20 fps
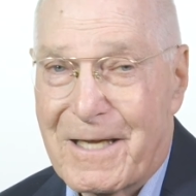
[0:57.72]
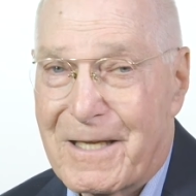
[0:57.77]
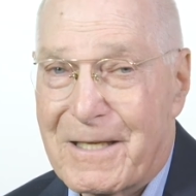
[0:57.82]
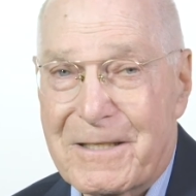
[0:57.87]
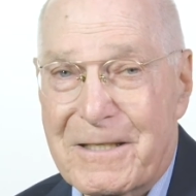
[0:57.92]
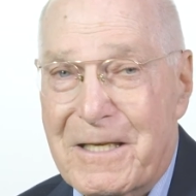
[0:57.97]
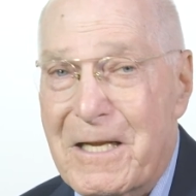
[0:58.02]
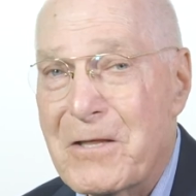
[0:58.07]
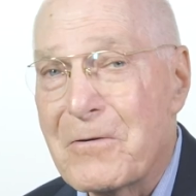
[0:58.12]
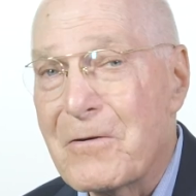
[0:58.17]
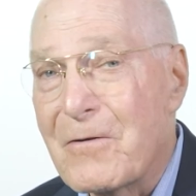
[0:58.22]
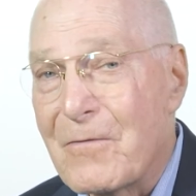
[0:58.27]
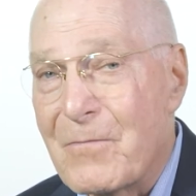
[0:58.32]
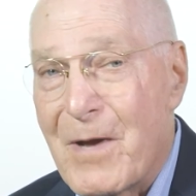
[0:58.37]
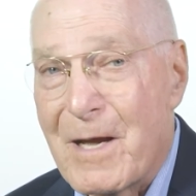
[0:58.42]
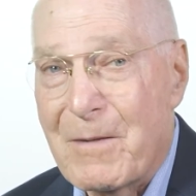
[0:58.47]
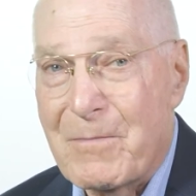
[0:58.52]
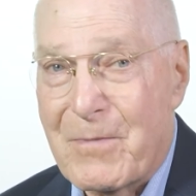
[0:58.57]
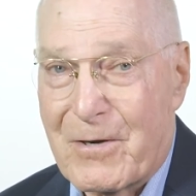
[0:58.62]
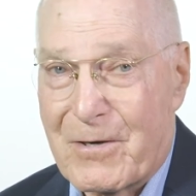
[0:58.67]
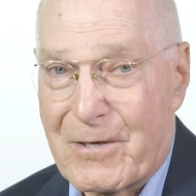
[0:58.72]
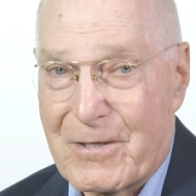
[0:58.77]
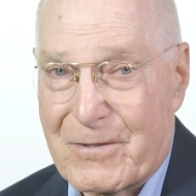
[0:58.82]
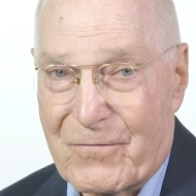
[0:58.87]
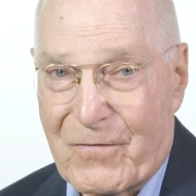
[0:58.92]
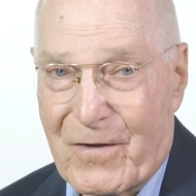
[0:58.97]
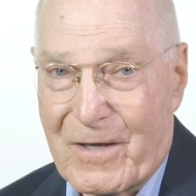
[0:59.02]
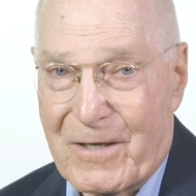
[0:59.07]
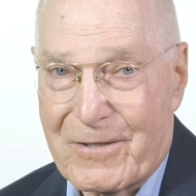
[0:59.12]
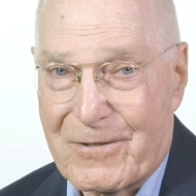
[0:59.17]
Neither of my marriage
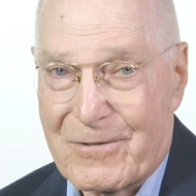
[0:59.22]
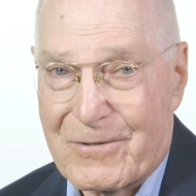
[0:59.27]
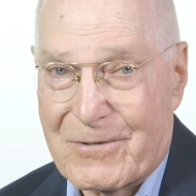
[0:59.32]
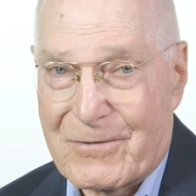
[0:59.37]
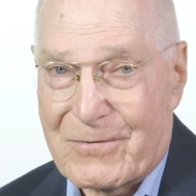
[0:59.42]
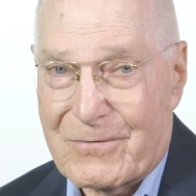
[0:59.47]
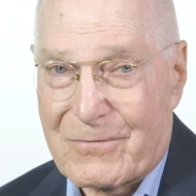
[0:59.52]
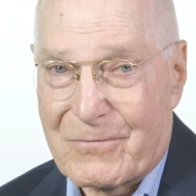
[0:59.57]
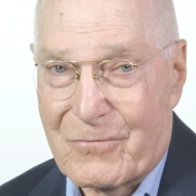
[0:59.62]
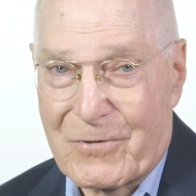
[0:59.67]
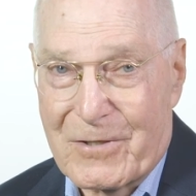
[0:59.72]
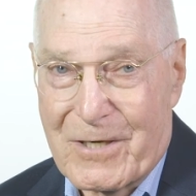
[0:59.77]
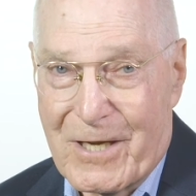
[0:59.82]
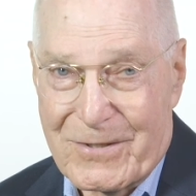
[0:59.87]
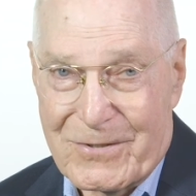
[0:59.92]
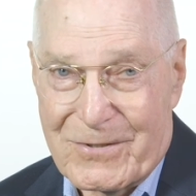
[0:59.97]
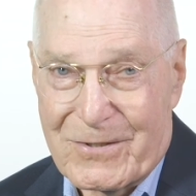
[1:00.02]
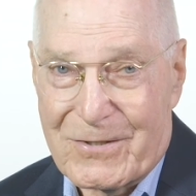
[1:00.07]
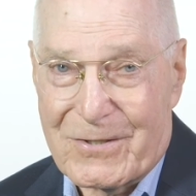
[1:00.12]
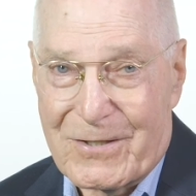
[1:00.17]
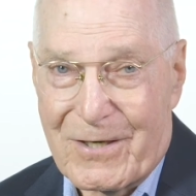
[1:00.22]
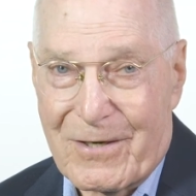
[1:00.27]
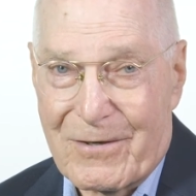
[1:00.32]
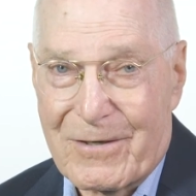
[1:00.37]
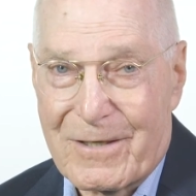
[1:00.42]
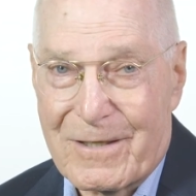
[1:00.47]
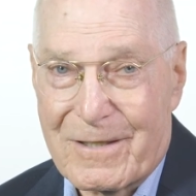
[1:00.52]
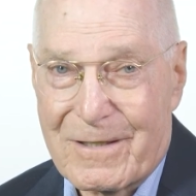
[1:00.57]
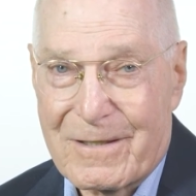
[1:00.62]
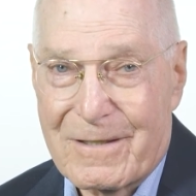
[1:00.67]
failures were
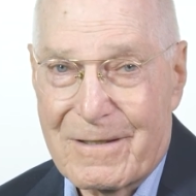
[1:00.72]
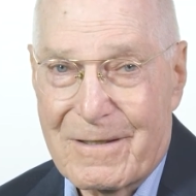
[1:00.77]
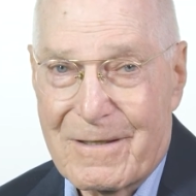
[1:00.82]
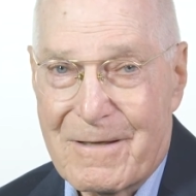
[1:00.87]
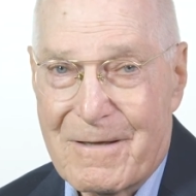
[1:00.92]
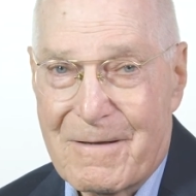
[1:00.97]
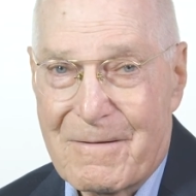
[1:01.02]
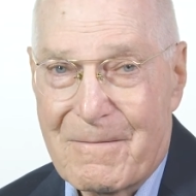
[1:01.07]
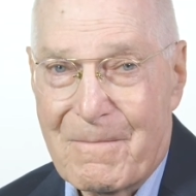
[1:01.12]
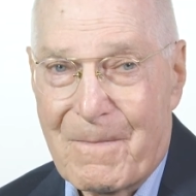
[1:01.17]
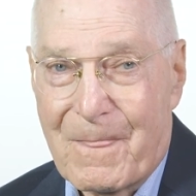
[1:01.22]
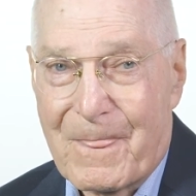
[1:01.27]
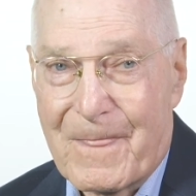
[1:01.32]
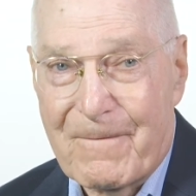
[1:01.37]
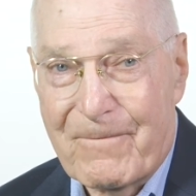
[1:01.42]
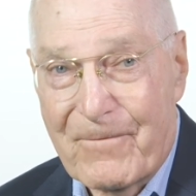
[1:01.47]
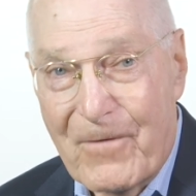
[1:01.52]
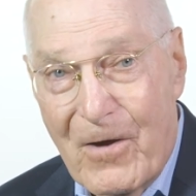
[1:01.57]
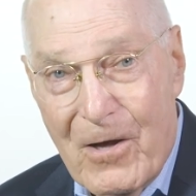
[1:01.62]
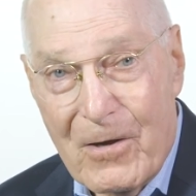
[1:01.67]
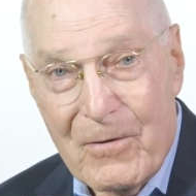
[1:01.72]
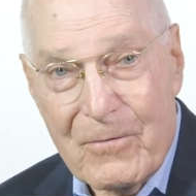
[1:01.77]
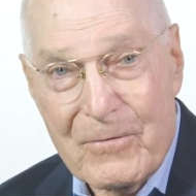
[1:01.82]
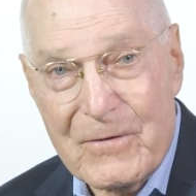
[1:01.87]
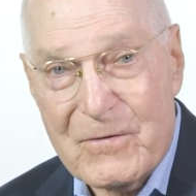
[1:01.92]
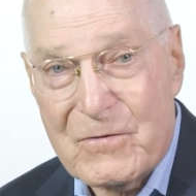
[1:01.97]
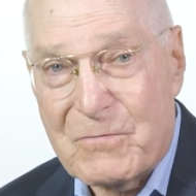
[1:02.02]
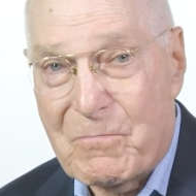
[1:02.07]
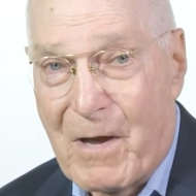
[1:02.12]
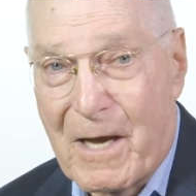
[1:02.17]
necessary. The fault
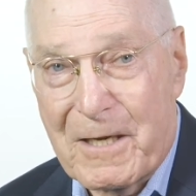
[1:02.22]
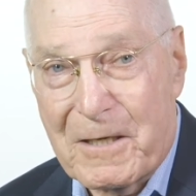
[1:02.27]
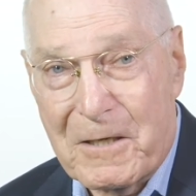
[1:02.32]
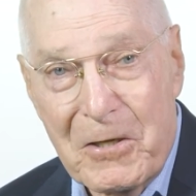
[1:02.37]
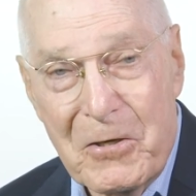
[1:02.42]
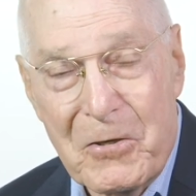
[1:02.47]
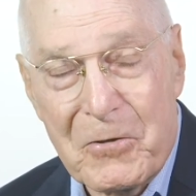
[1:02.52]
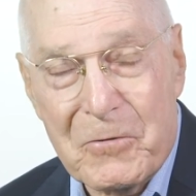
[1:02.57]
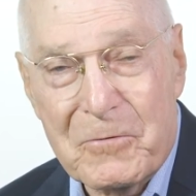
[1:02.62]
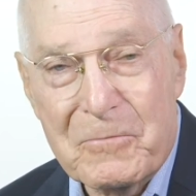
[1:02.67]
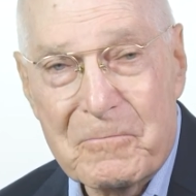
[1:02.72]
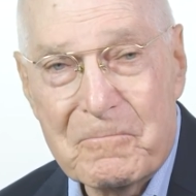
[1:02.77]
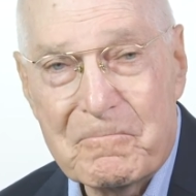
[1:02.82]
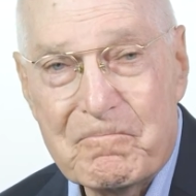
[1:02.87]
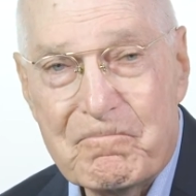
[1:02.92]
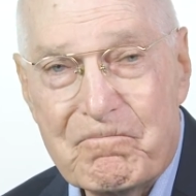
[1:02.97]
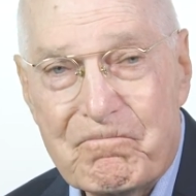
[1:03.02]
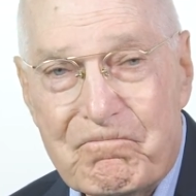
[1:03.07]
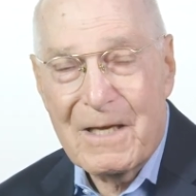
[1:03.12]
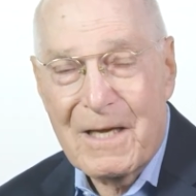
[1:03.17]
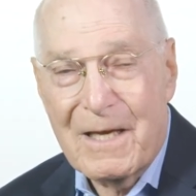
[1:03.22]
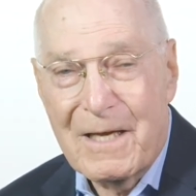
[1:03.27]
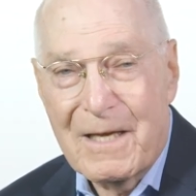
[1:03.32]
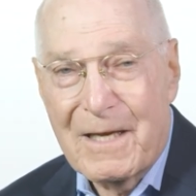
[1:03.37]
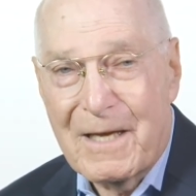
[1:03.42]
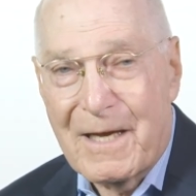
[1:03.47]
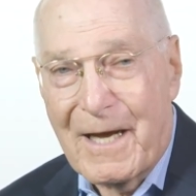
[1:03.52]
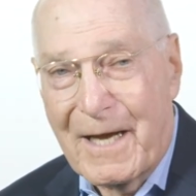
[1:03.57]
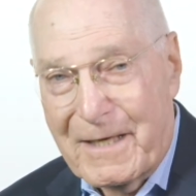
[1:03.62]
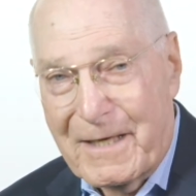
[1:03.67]
was mine alone. I